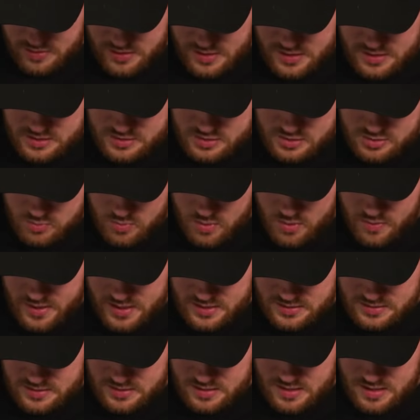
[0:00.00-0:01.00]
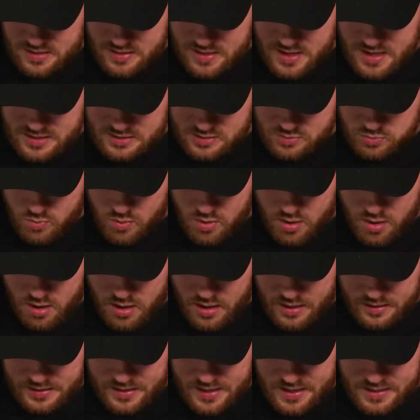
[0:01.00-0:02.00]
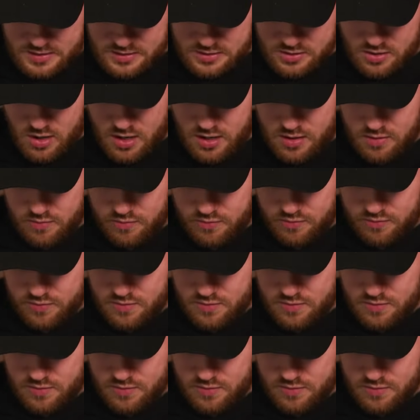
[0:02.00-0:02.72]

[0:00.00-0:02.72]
is as well, that's what I guess kind of